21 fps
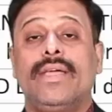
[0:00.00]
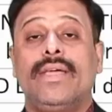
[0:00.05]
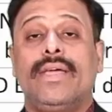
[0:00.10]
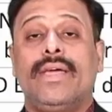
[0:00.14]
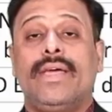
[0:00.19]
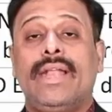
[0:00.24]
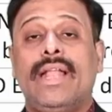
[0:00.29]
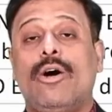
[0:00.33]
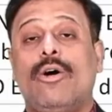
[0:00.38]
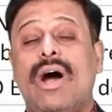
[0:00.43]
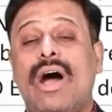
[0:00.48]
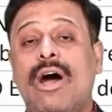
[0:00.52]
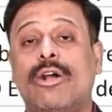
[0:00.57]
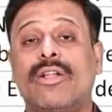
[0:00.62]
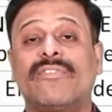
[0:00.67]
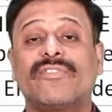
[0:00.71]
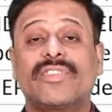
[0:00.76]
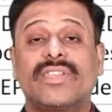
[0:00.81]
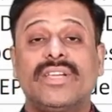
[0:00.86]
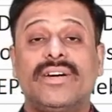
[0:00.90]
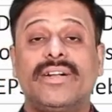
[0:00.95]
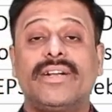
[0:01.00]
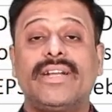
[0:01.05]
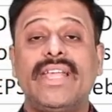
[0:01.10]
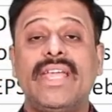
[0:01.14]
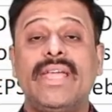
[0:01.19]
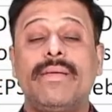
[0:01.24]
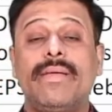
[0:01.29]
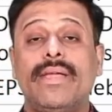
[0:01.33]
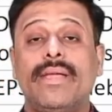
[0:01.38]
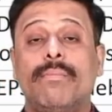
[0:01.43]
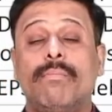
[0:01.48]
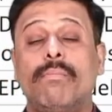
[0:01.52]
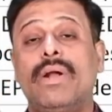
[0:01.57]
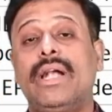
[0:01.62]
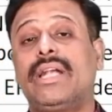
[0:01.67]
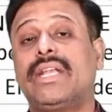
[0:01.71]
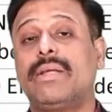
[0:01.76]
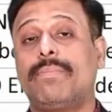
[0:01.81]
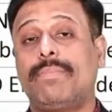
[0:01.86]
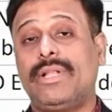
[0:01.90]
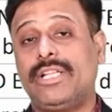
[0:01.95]
Now, out of 30
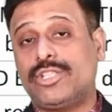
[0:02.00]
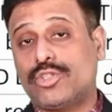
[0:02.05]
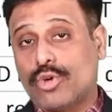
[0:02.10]
multiple